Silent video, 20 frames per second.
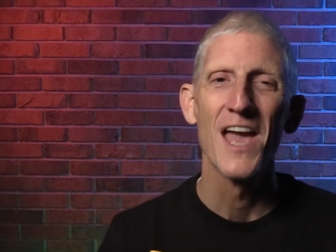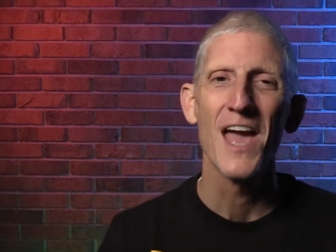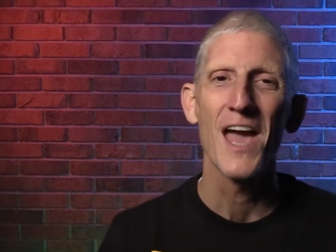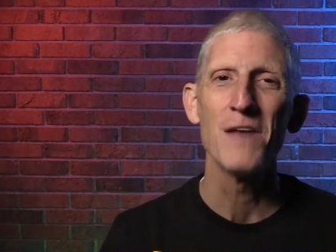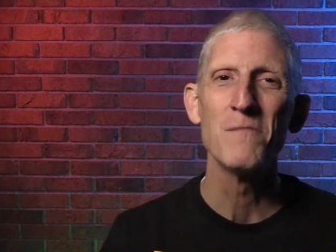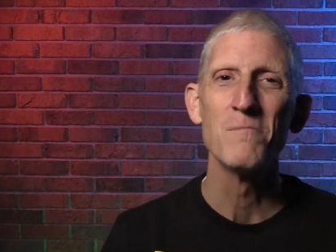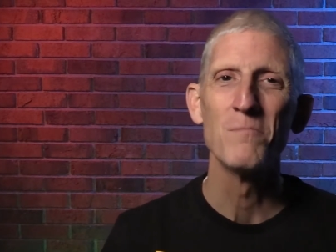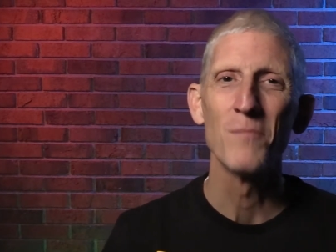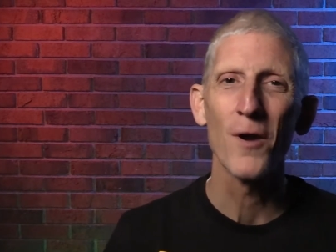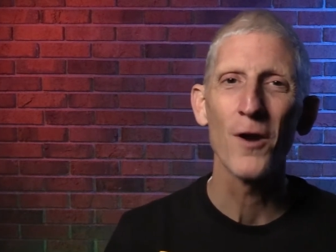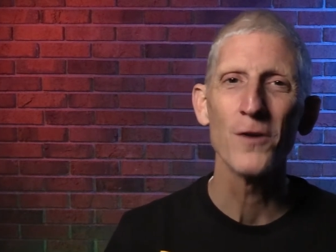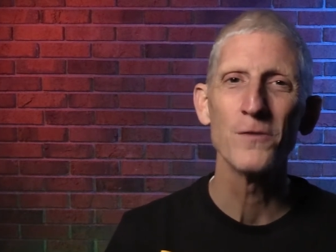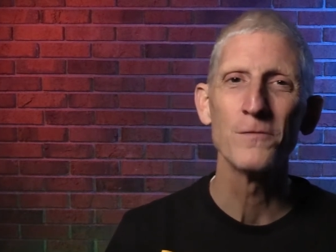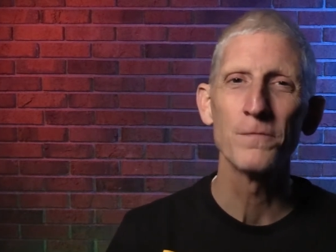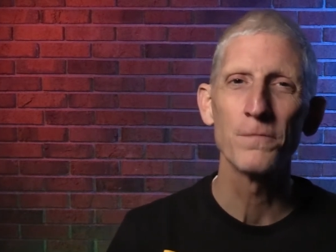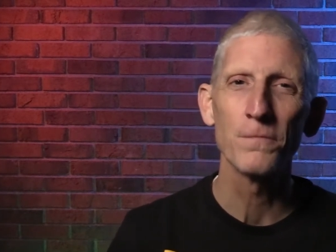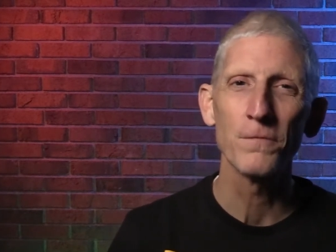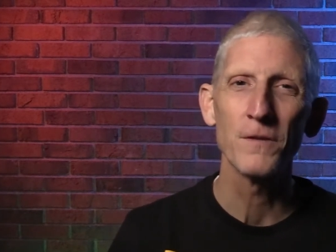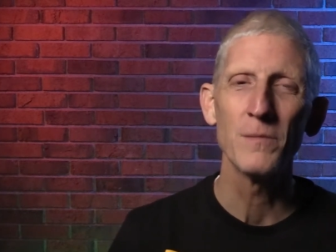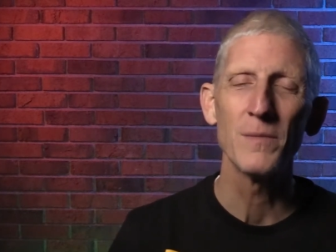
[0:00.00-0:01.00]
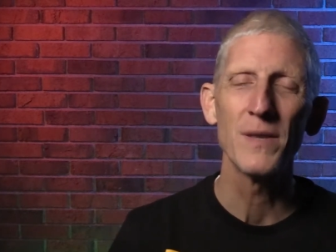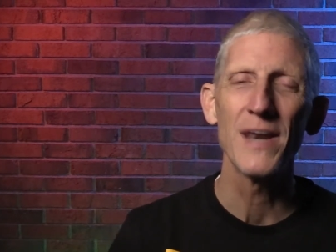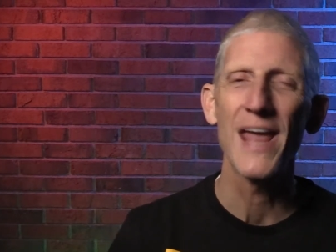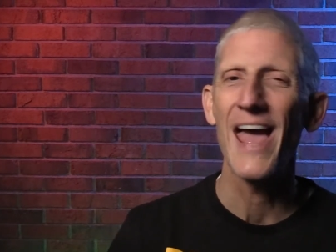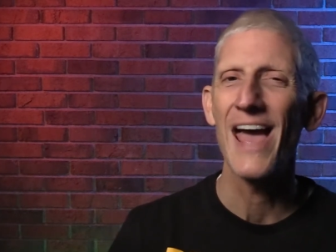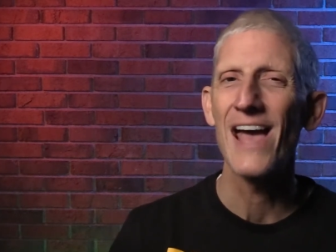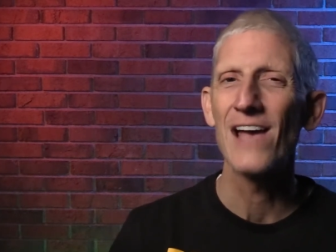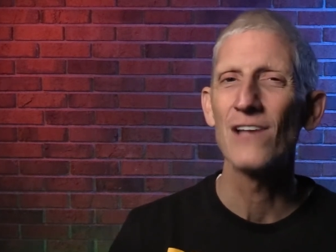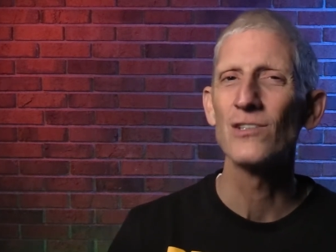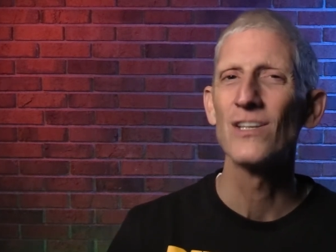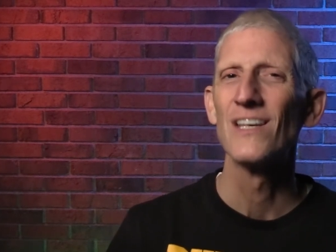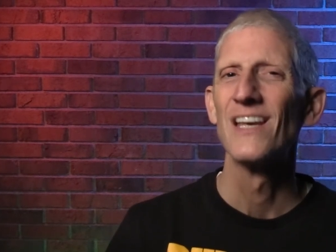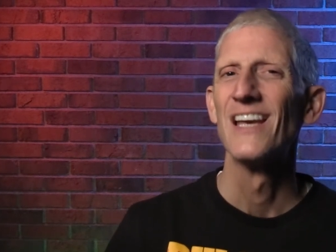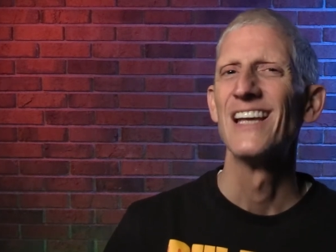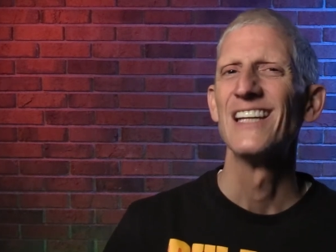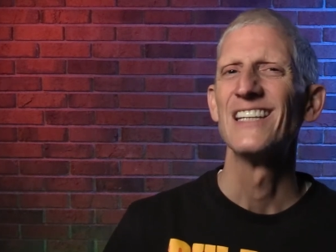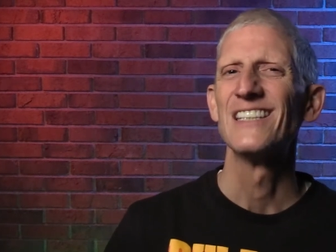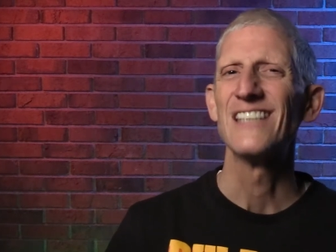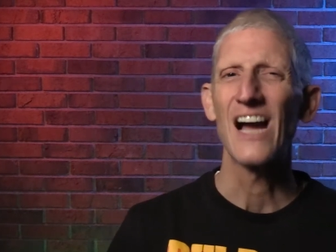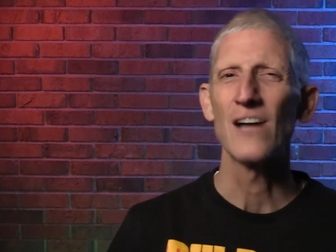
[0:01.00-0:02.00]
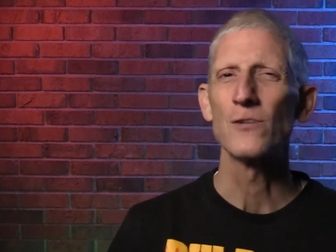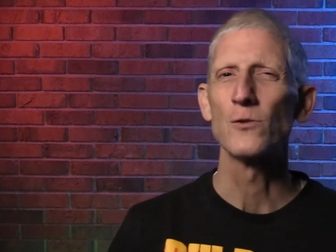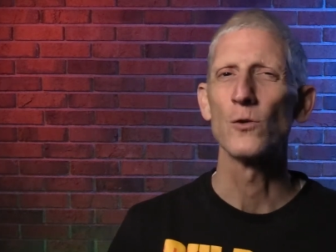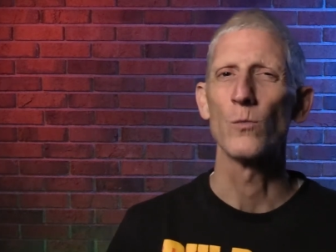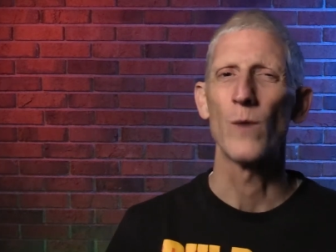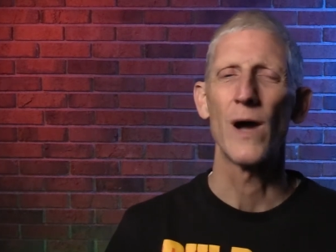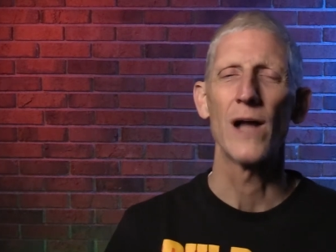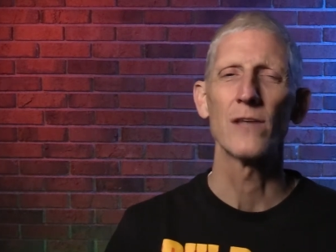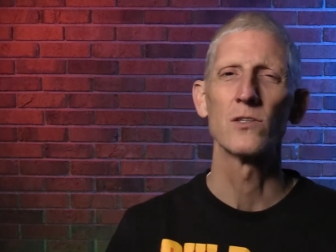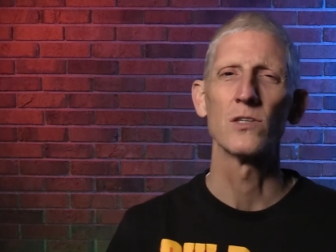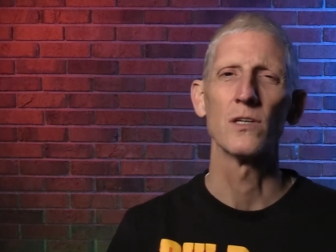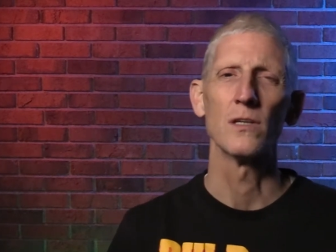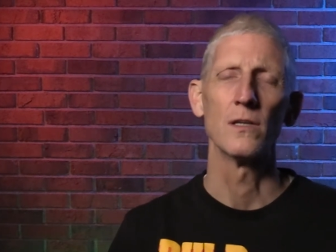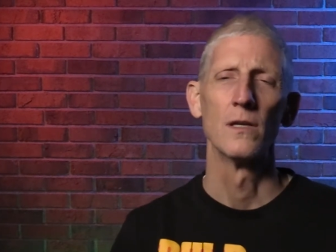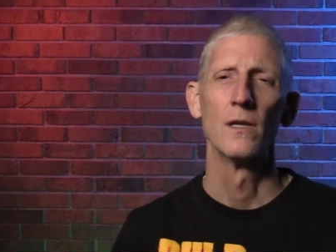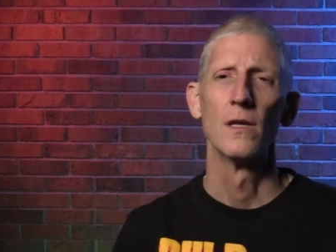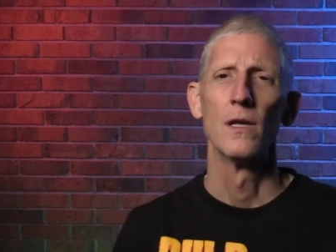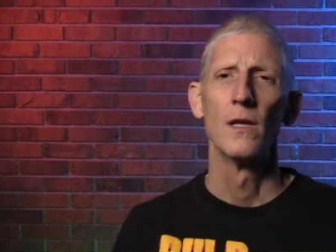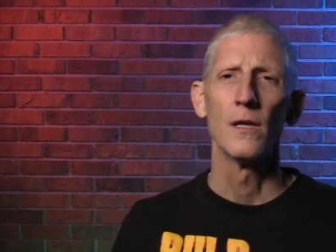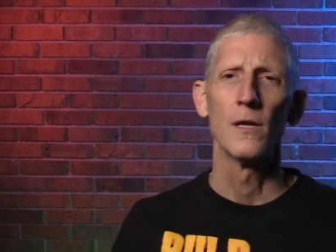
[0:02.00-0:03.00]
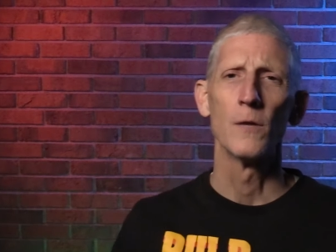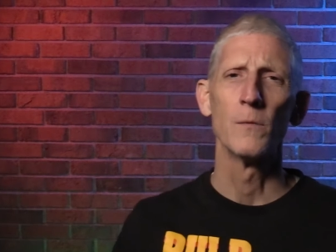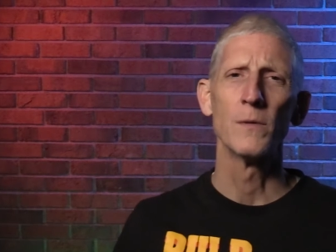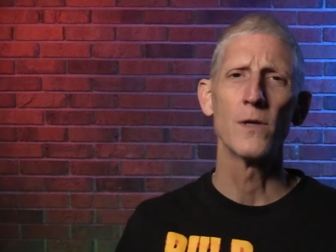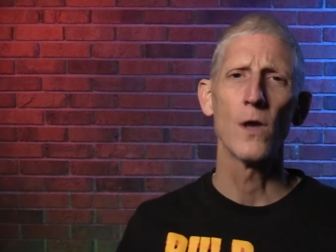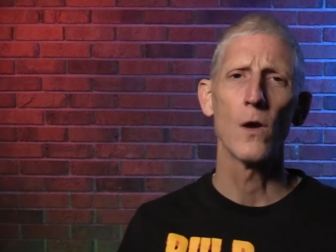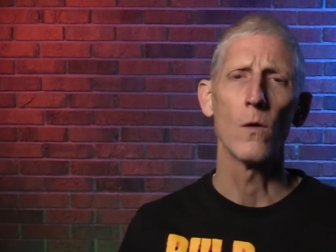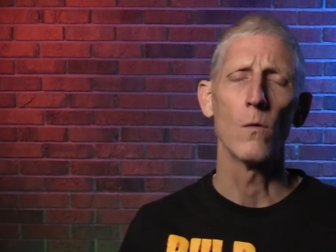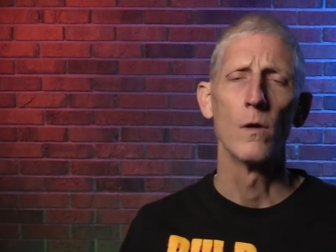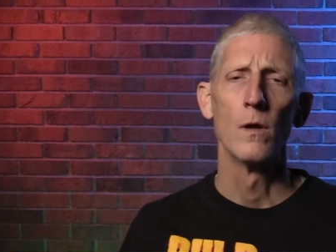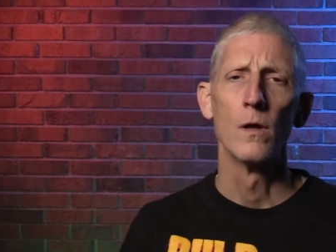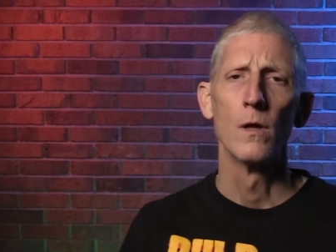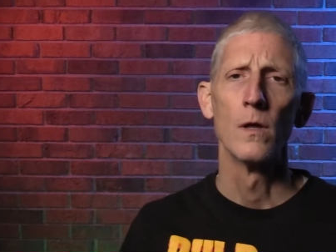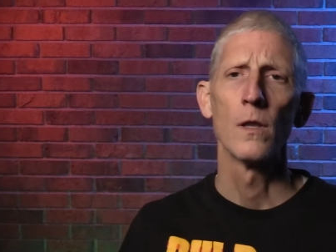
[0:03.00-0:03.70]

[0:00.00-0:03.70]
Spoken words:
and Martin Freeman as Dr. Watson. Here we go.